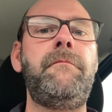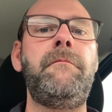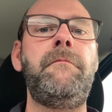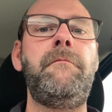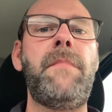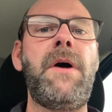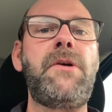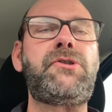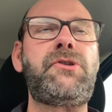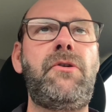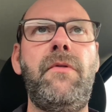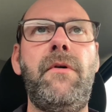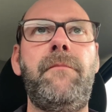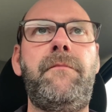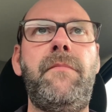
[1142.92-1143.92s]
Make sure
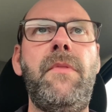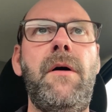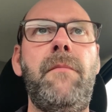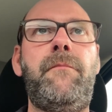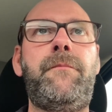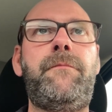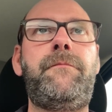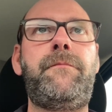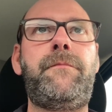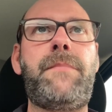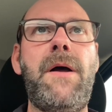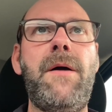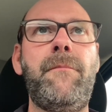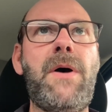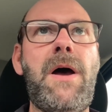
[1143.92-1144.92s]
the
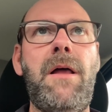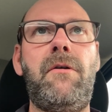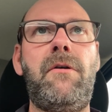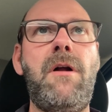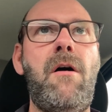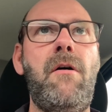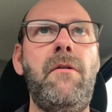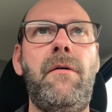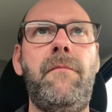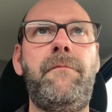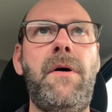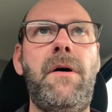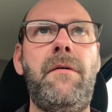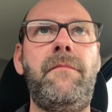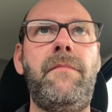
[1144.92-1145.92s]
impeller and all
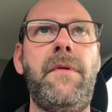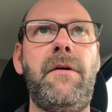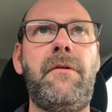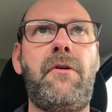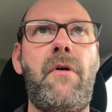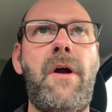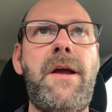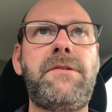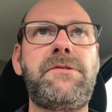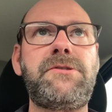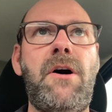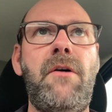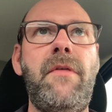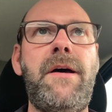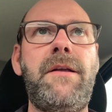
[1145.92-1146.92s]
the grates,
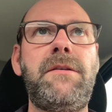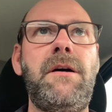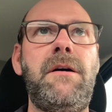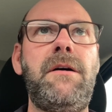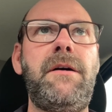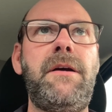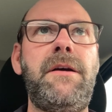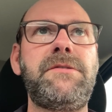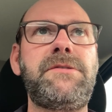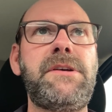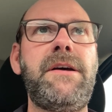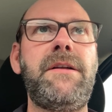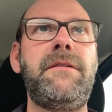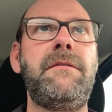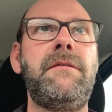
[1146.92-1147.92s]
all that is
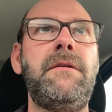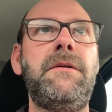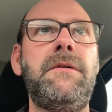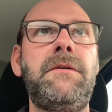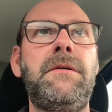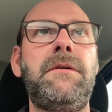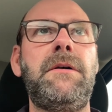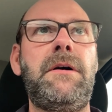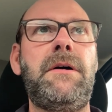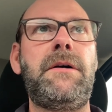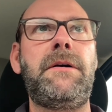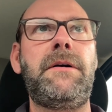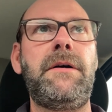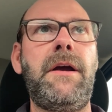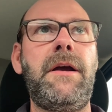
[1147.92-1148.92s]
in
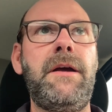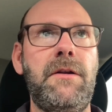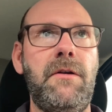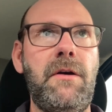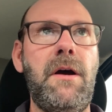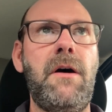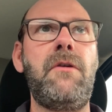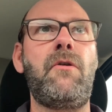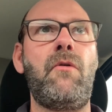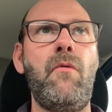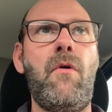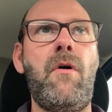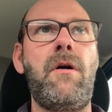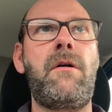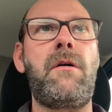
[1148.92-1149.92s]

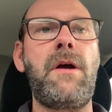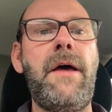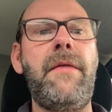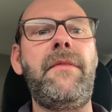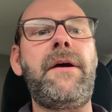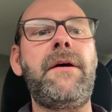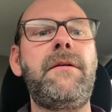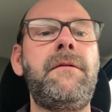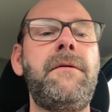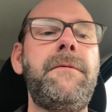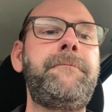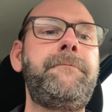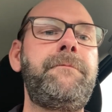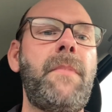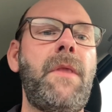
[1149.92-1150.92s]
underwater, and then
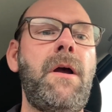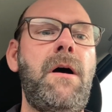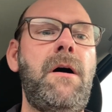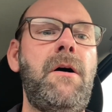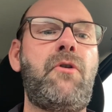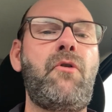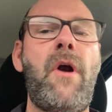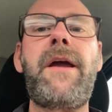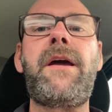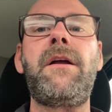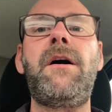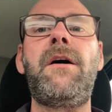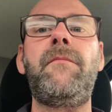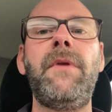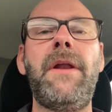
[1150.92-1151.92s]
crank it
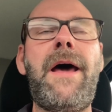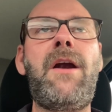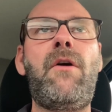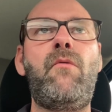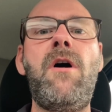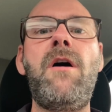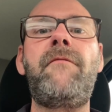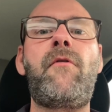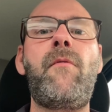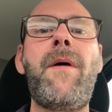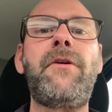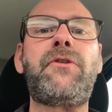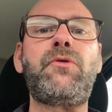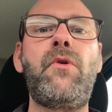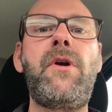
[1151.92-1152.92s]
up, let it run for
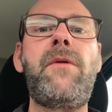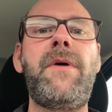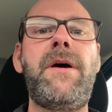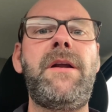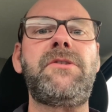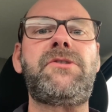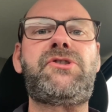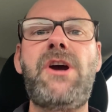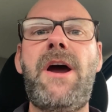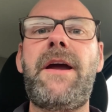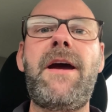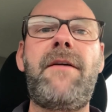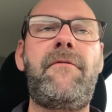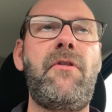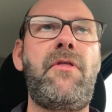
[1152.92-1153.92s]
about 20 minutes. Check
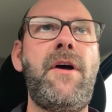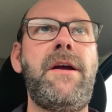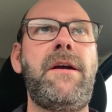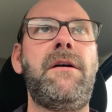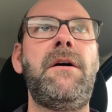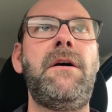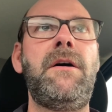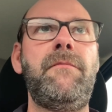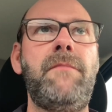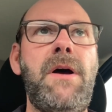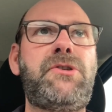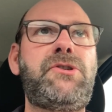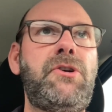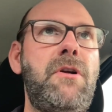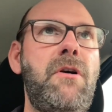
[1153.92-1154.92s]
everything, make
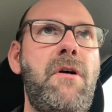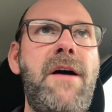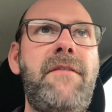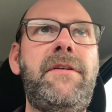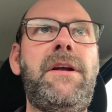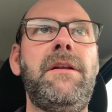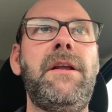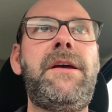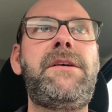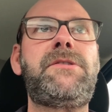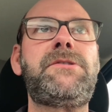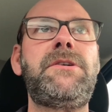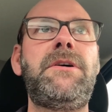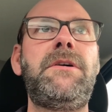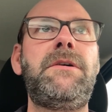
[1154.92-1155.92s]
sure it don't have any
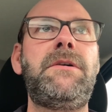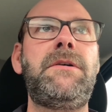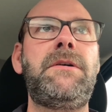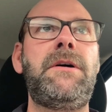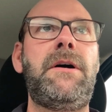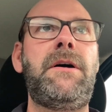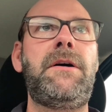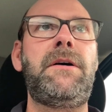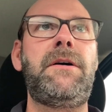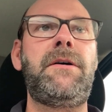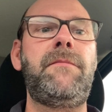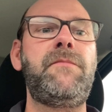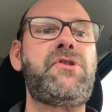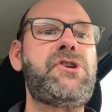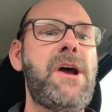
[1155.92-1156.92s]
leaks.
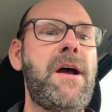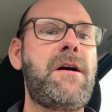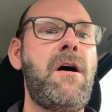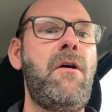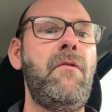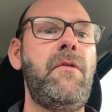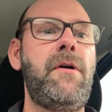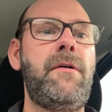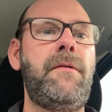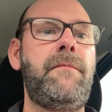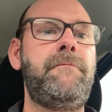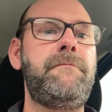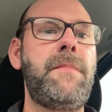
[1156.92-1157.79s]
Check all the